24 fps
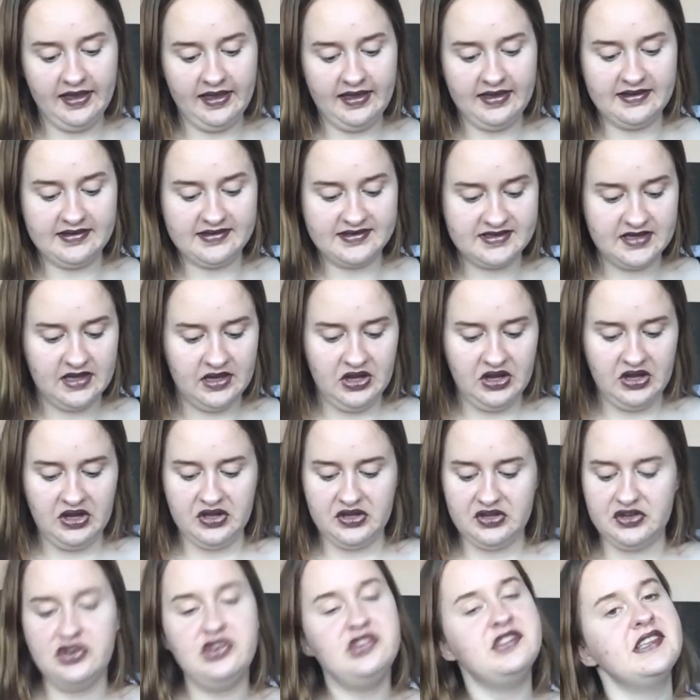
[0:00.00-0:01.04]
is
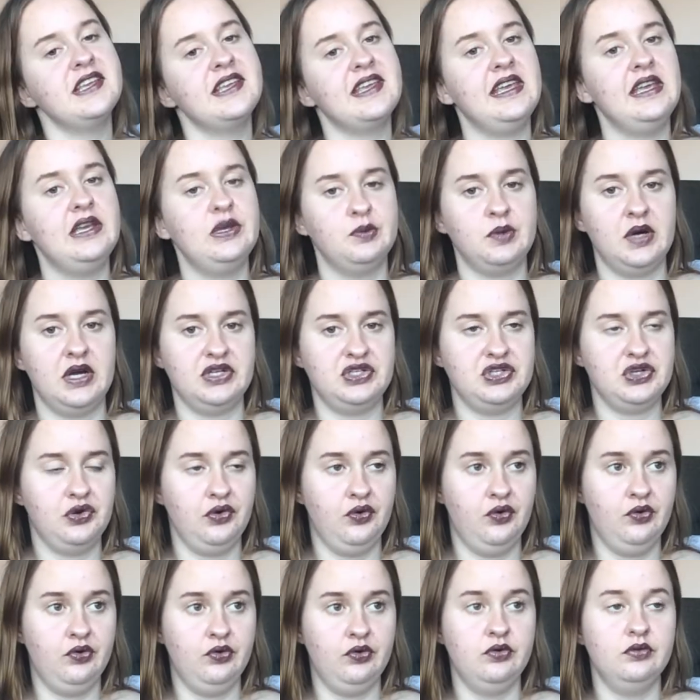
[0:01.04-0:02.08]
use the keyword
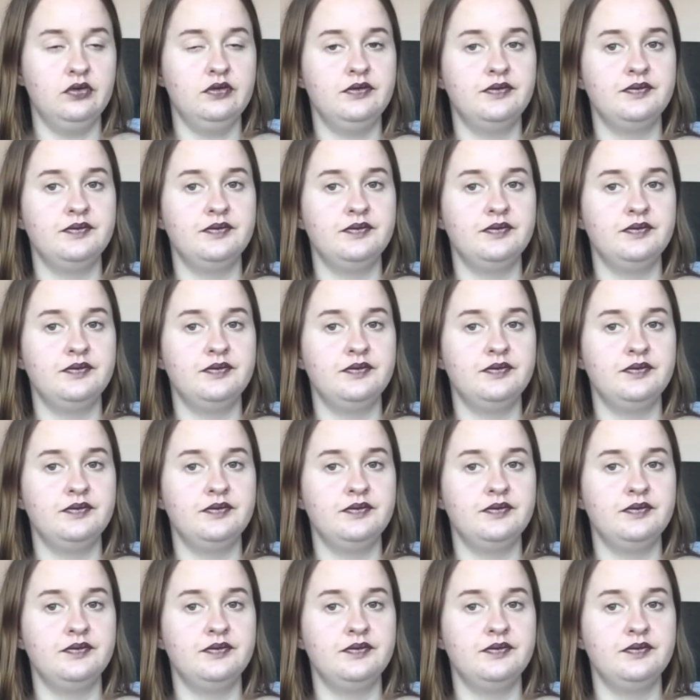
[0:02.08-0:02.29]
tool.